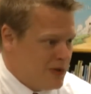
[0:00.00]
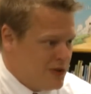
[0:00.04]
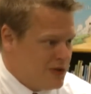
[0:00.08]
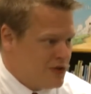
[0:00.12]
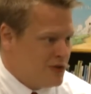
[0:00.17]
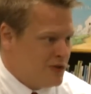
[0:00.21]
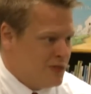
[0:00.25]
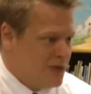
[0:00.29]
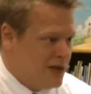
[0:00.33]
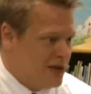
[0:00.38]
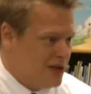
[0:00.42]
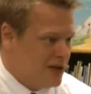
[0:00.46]
which
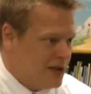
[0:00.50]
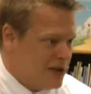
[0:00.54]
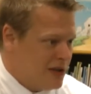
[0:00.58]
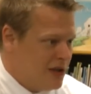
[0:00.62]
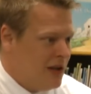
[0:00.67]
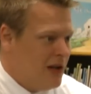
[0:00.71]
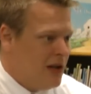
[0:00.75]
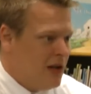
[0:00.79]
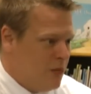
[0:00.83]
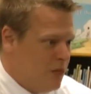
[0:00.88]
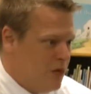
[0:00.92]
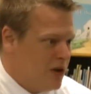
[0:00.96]
is really
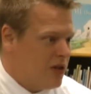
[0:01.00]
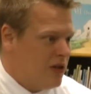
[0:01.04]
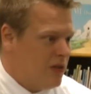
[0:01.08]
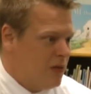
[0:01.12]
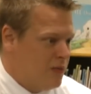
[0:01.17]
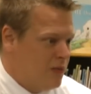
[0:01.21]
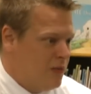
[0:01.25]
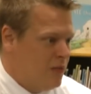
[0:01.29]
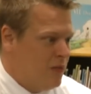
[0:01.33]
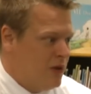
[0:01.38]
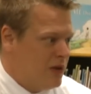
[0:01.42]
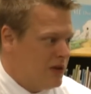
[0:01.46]
what
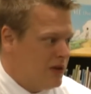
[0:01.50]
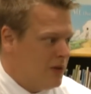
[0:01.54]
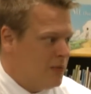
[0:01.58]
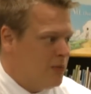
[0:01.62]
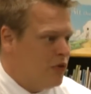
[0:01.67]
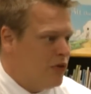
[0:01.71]
the